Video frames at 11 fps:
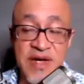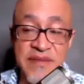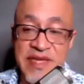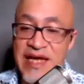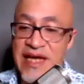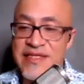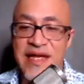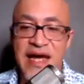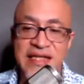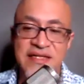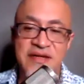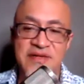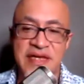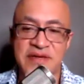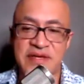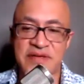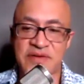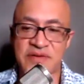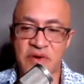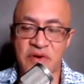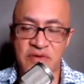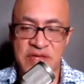I mean, I know, like, the
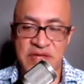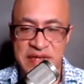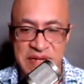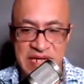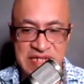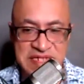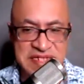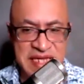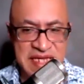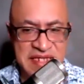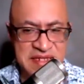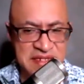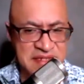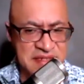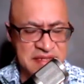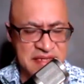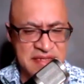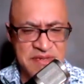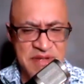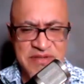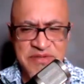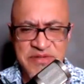whole thing, like monetization and
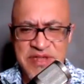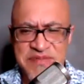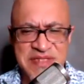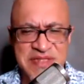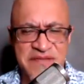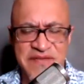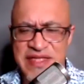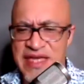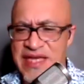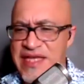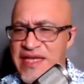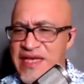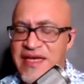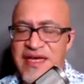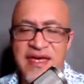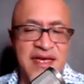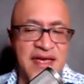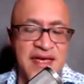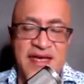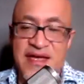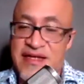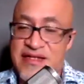sponsorships and stuff like that.
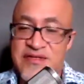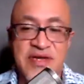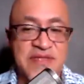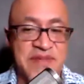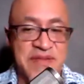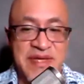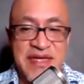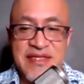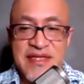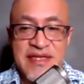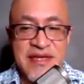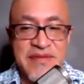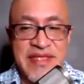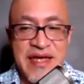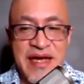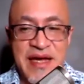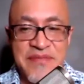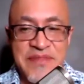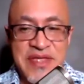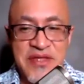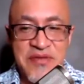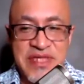Trust me, man. I mean, I'm
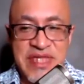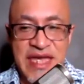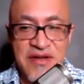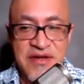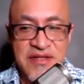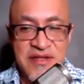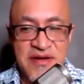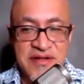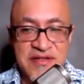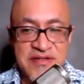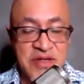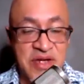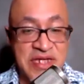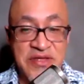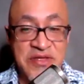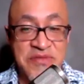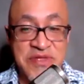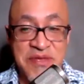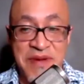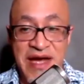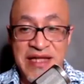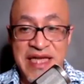dealing with that on trying to do this with the
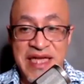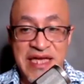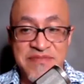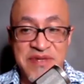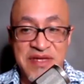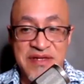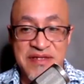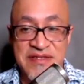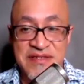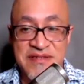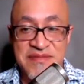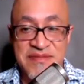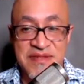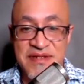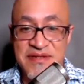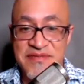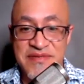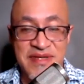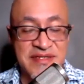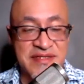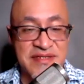podcast, because sure.